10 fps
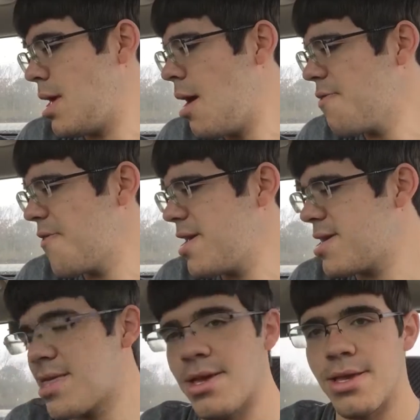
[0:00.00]
Y'all
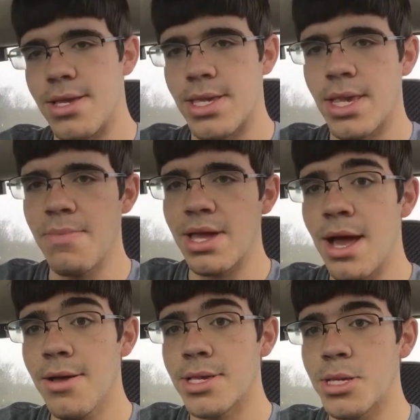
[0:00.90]
think that some of
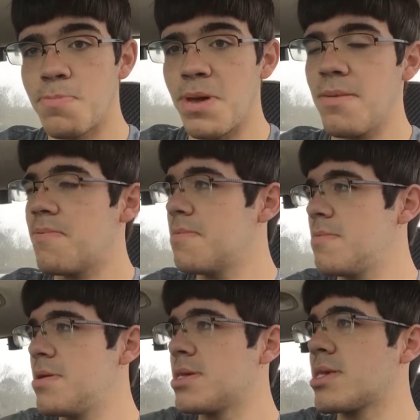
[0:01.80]
y'all's is people,
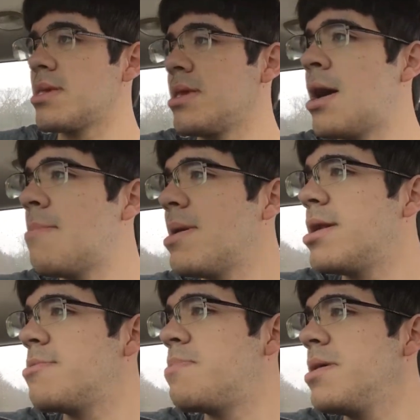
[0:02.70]
y'all may
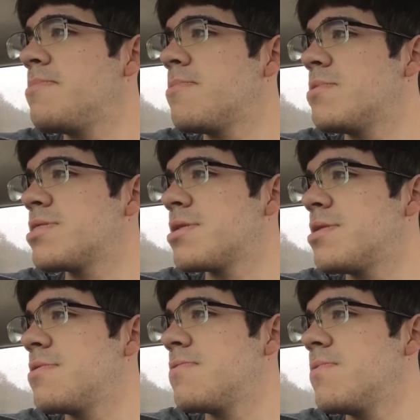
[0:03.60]
know people with
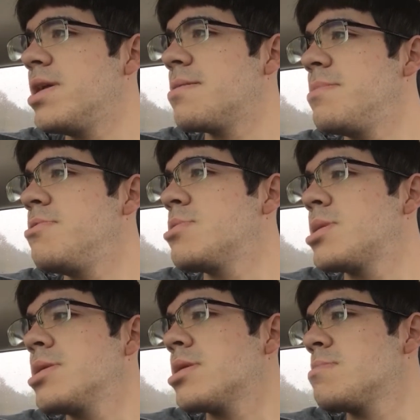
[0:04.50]
weak immune
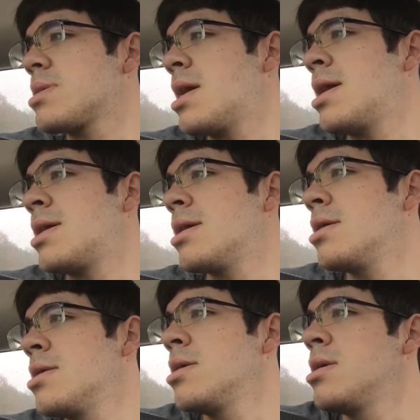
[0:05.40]
systems? Nuh-uh.
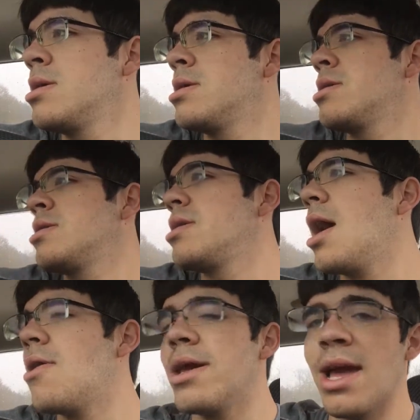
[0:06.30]

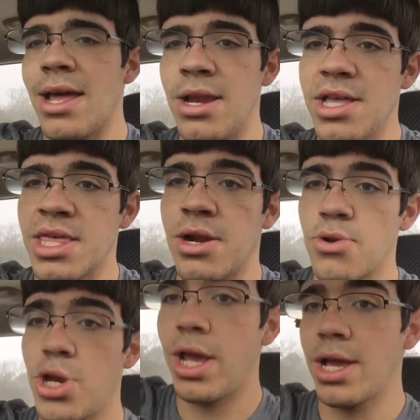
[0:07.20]
Y'all ain't got nothing
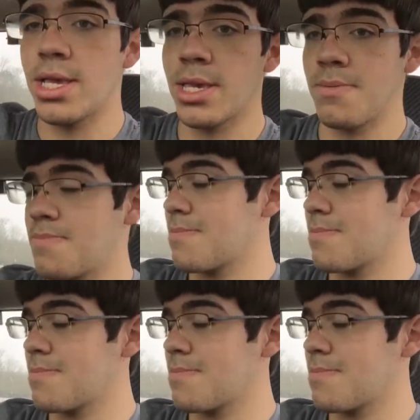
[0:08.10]
on Jess.